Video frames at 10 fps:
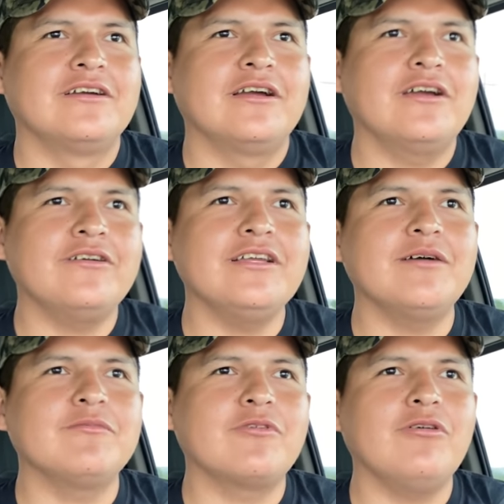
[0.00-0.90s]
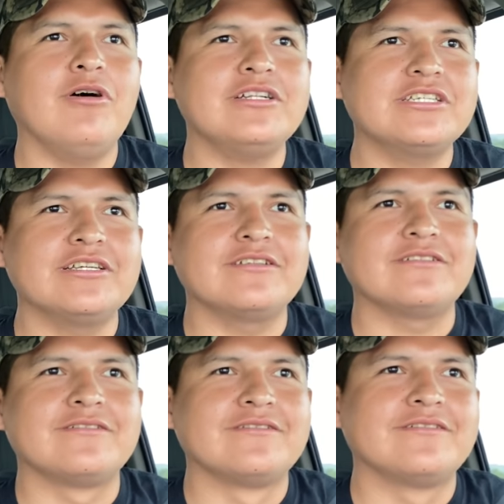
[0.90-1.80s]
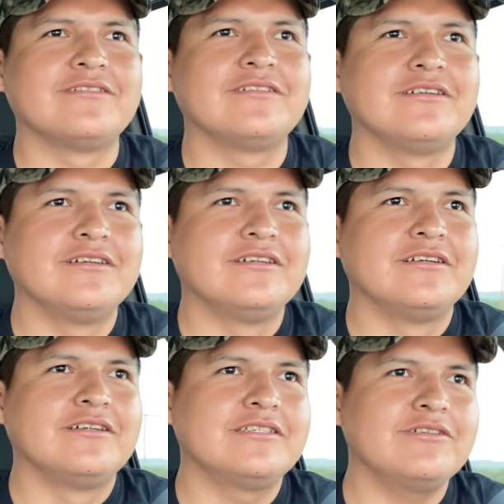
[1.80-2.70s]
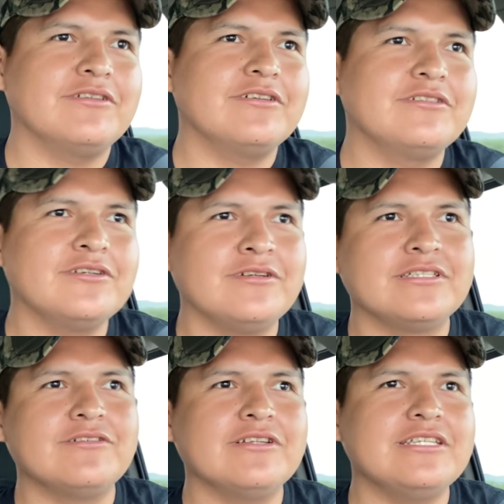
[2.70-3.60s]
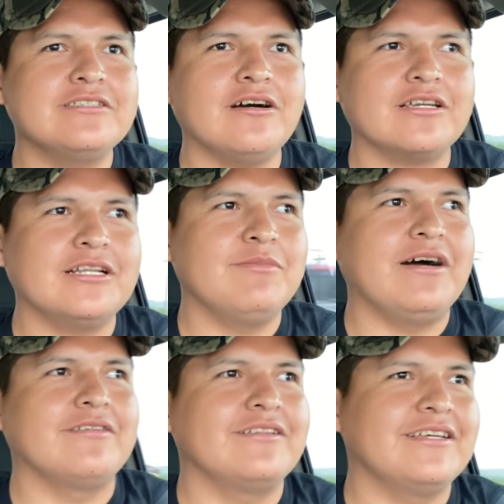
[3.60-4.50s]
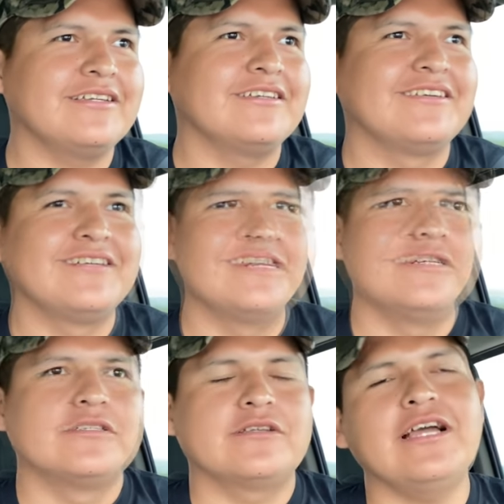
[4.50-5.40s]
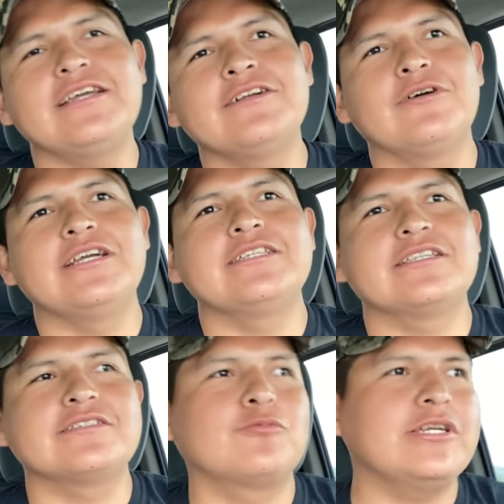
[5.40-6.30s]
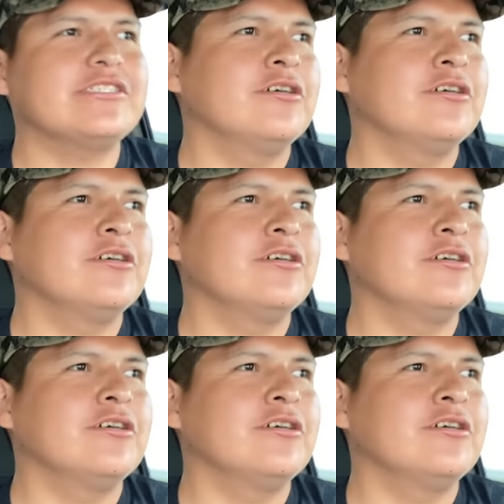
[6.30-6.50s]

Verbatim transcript: hurry up go watch it see what they're doing see what he's talking about hey so yeah anyways let's waste